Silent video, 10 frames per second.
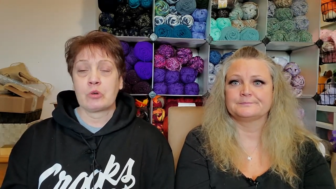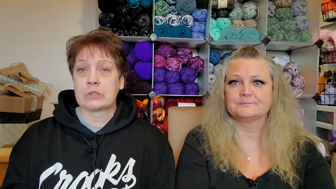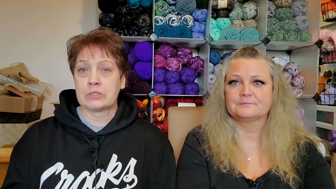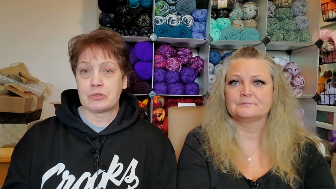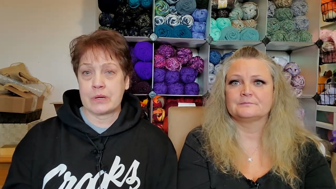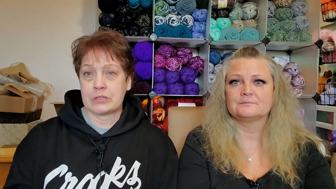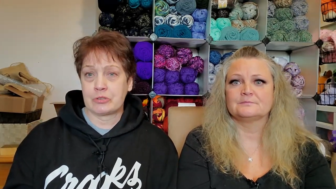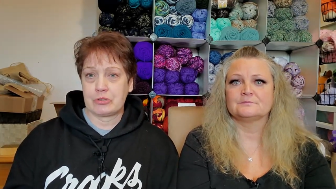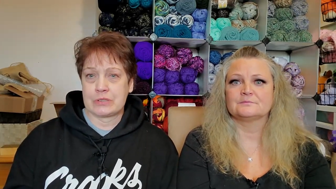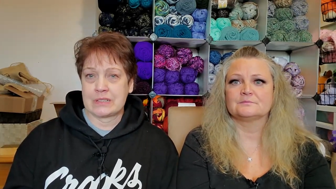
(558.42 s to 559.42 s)

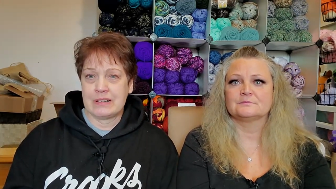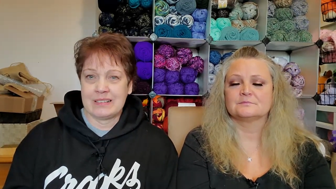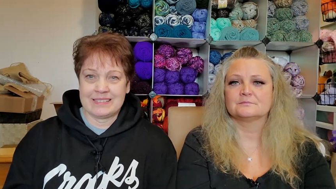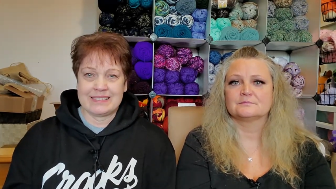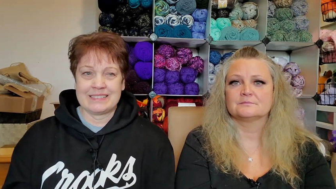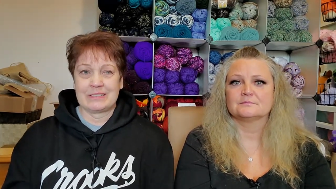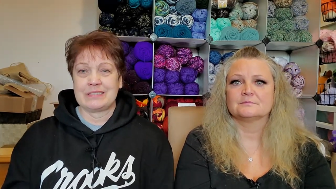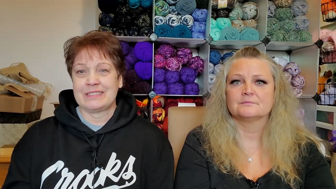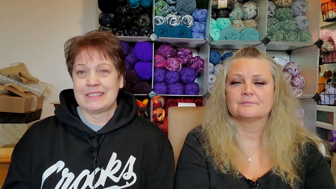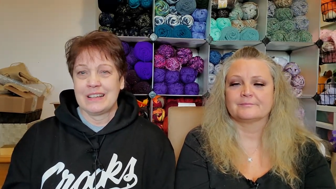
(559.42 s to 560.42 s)
Speaker 1: strangers.
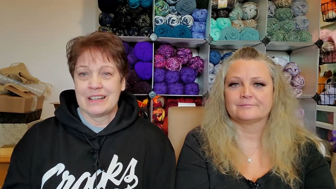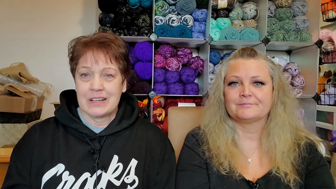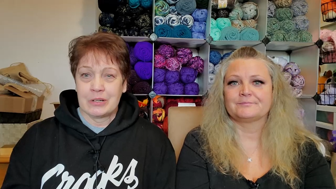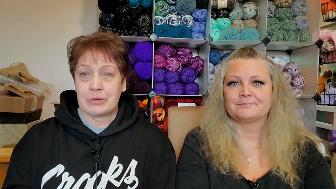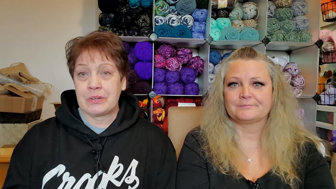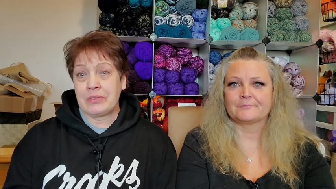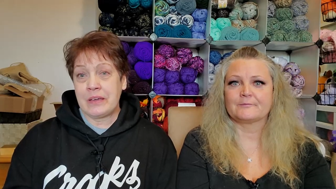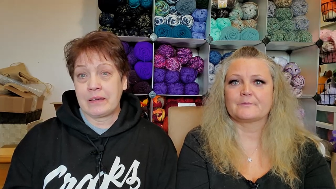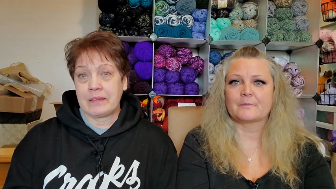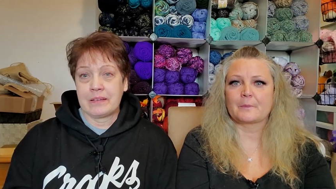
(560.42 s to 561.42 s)
Who'd have
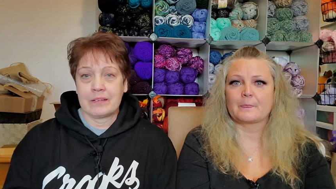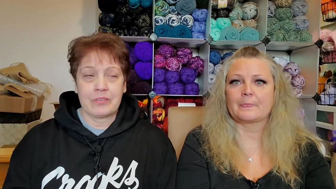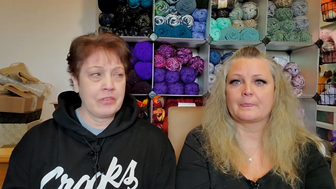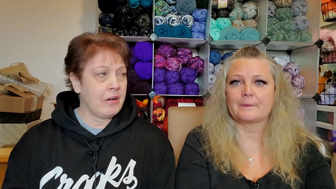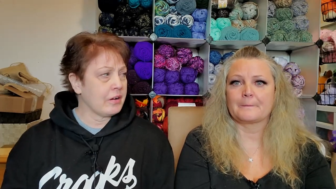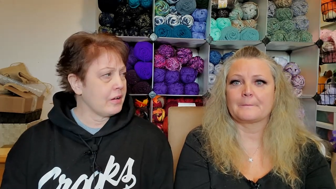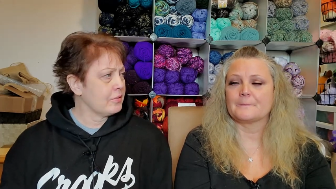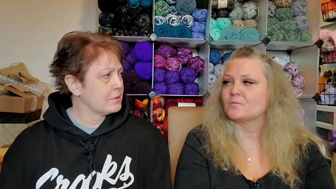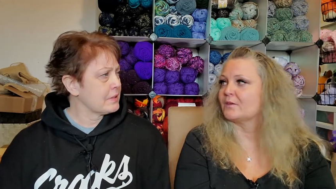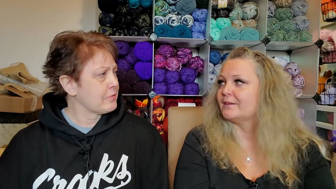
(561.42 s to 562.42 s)
thunk,
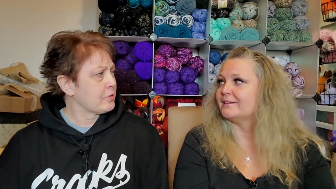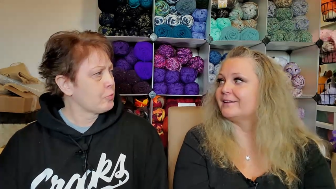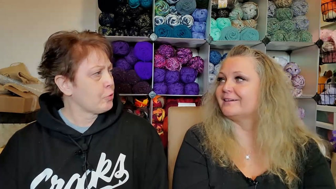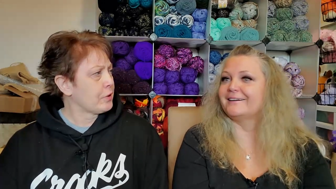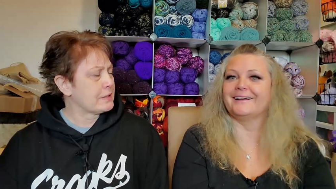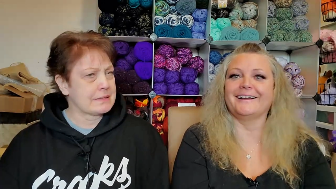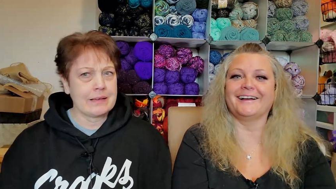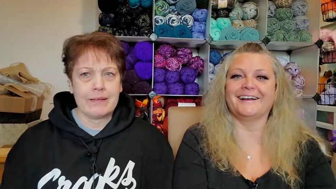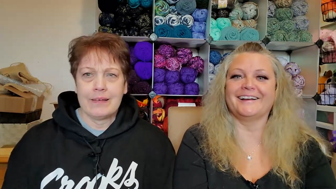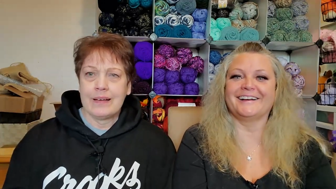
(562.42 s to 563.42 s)
whatever the word
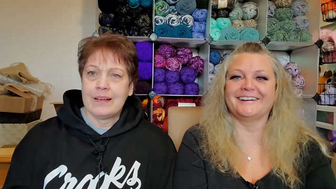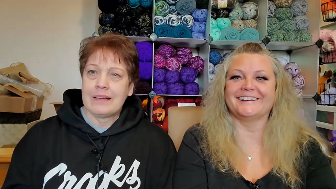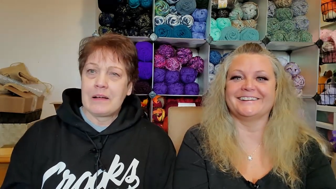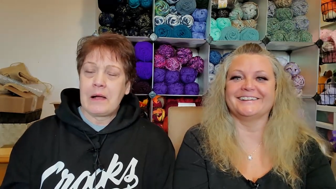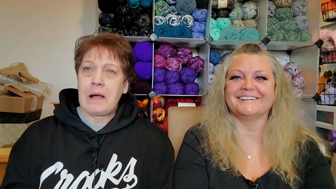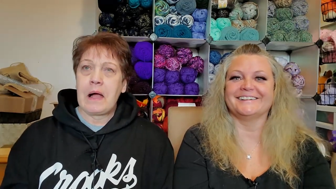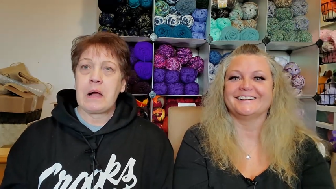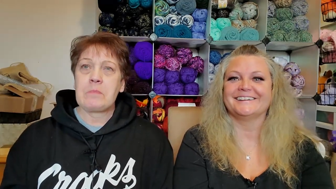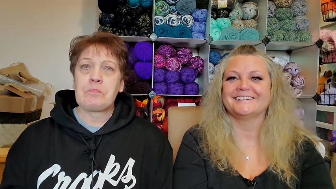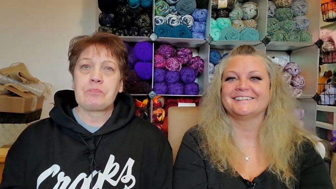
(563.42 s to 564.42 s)

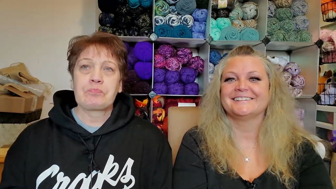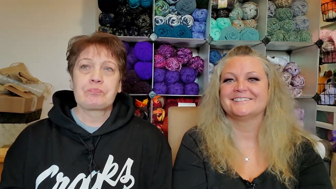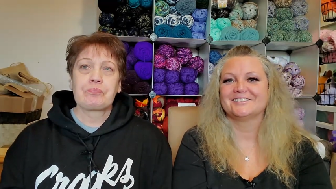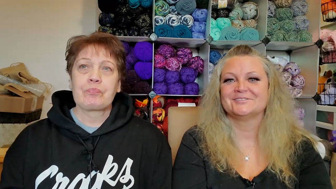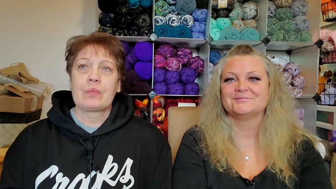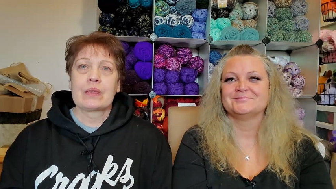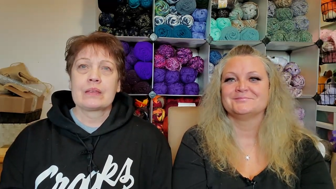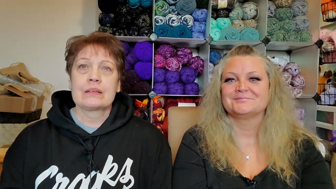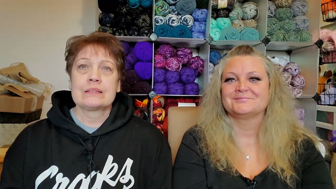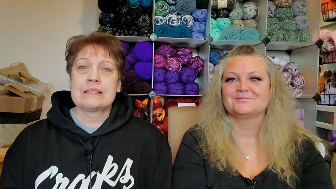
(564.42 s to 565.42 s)
is.
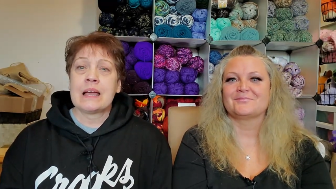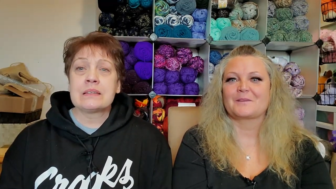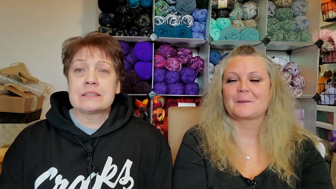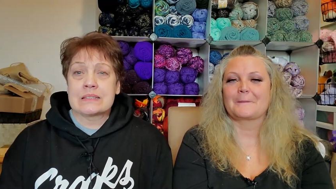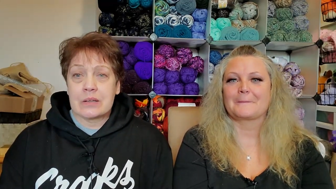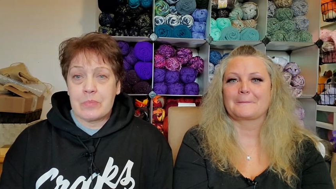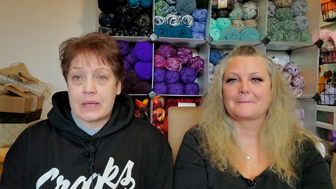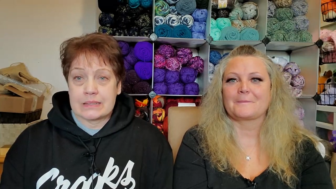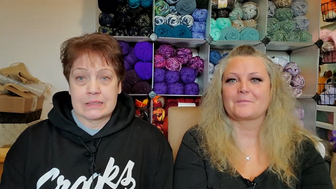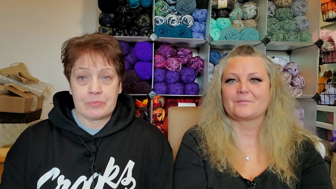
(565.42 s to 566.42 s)
Sandy's an
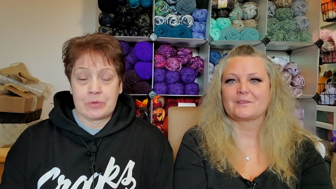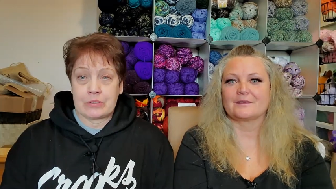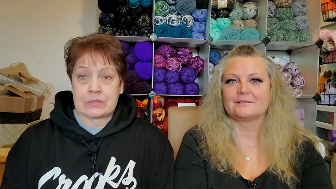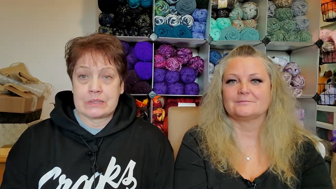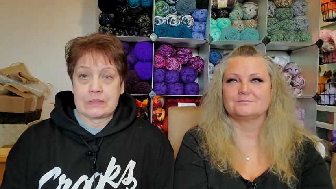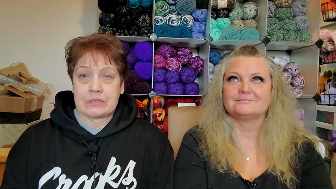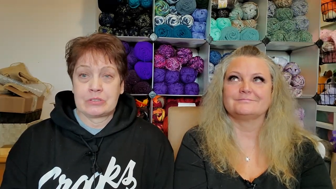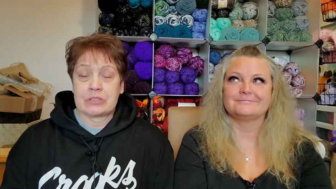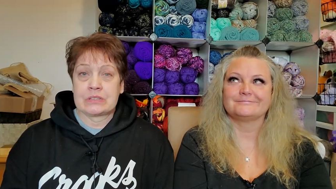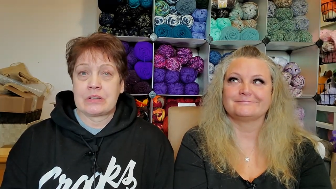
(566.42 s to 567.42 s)
amazing person.
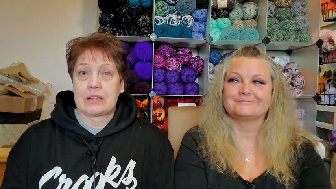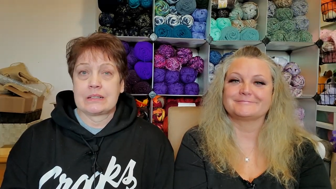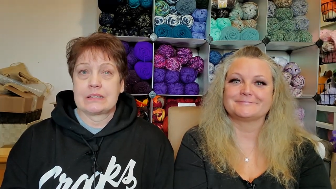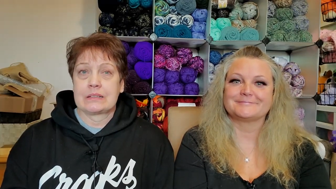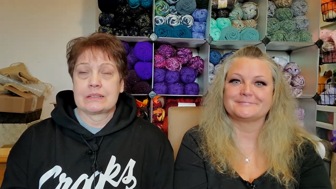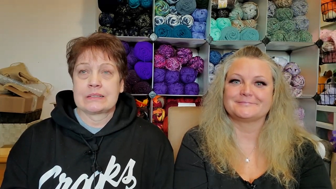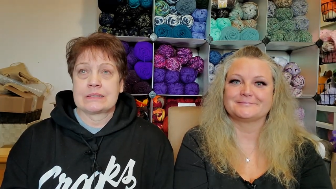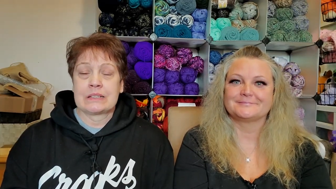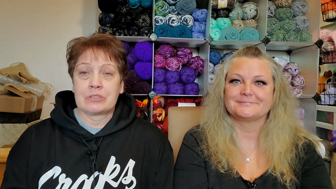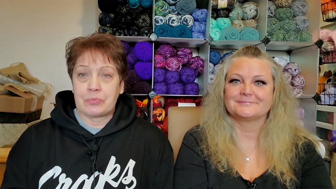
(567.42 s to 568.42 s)
She's got
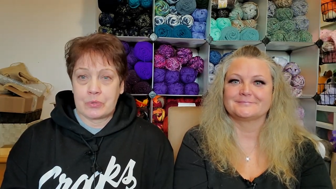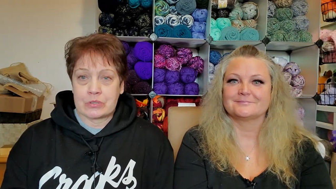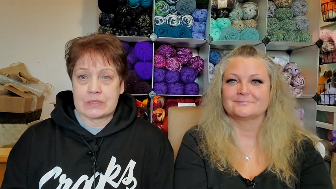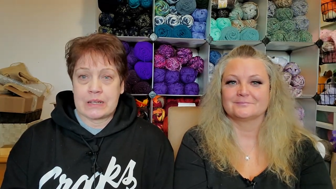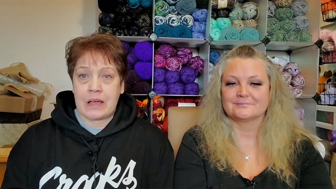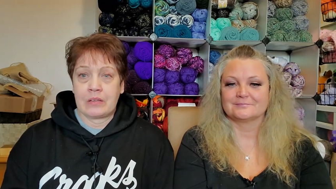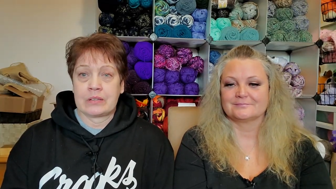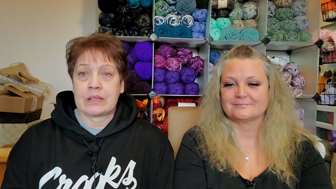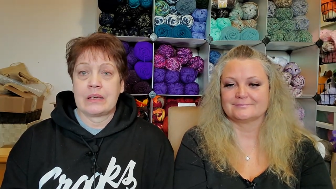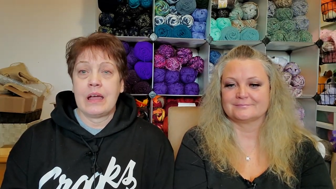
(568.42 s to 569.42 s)
such a
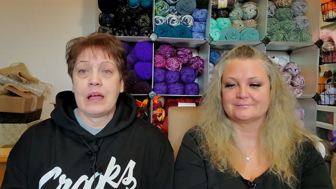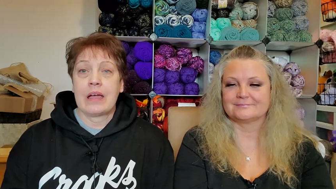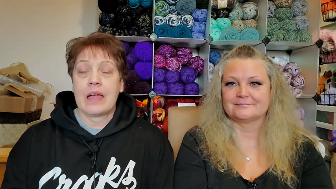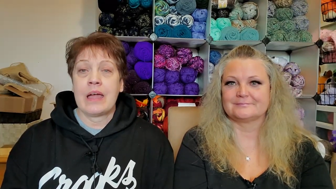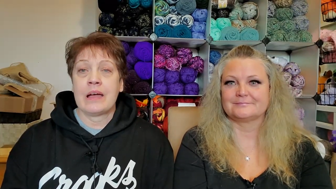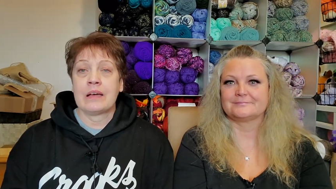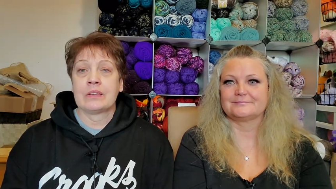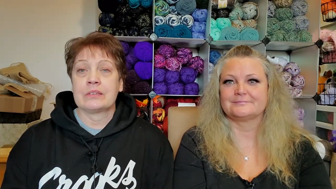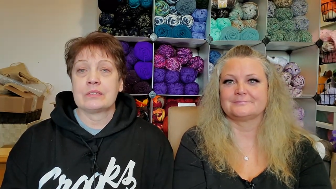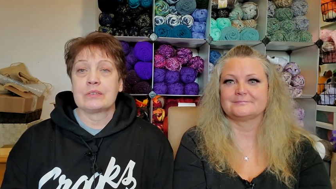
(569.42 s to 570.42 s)
personality.
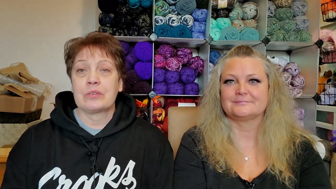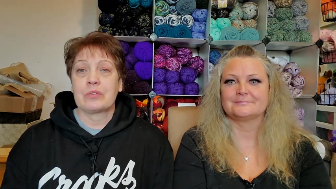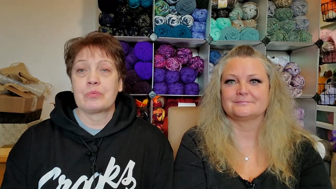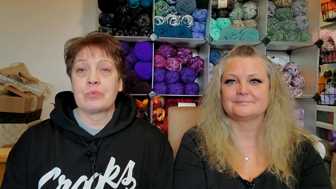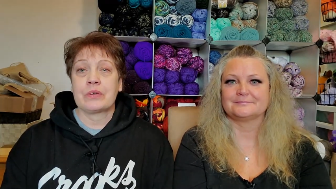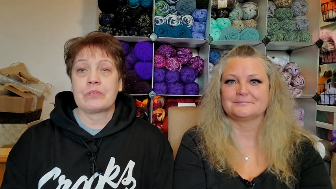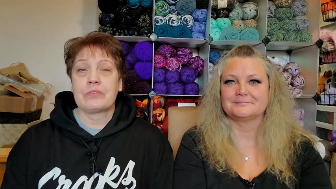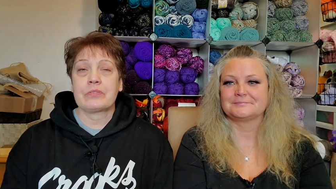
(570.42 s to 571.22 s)
And with